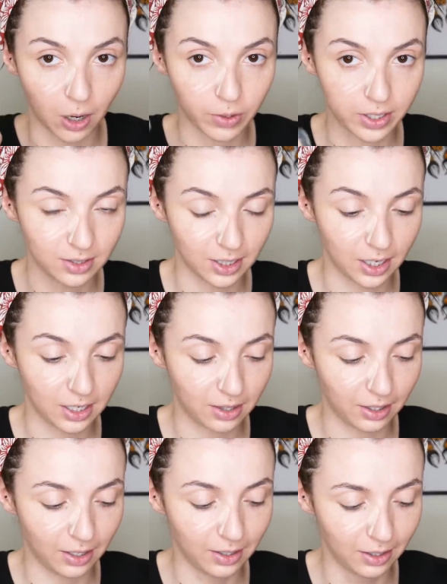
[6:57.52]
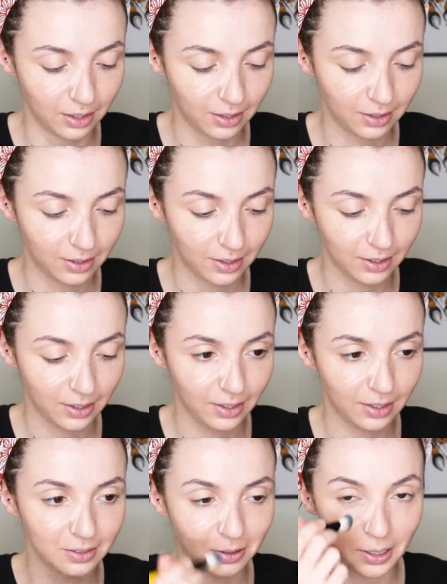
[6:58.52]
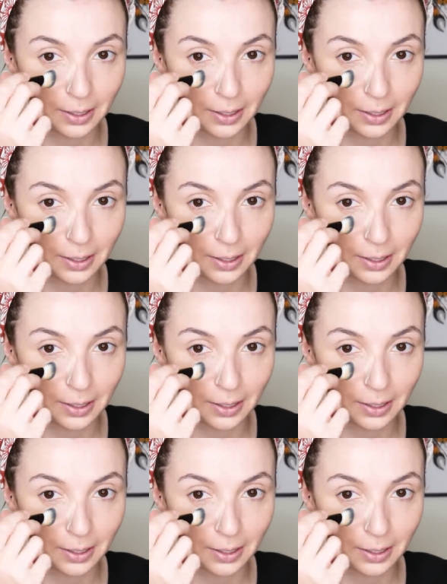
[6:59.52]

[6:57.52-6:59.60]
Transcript: not wasting anything. Sorry,